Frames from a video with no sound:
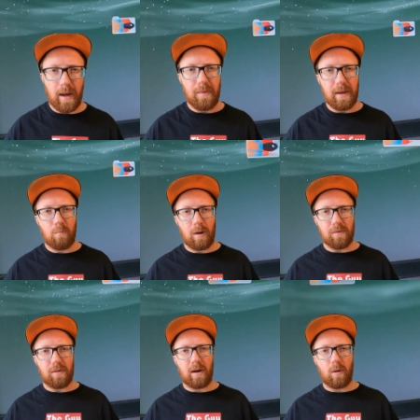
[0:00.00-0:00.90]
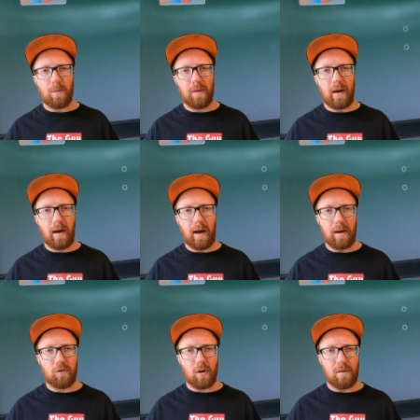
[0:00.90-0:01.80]
And then once they're on the
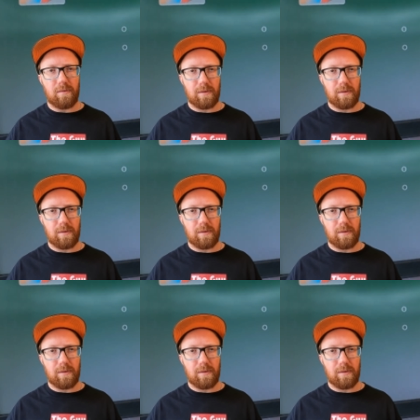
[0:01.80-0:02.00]
hard drive of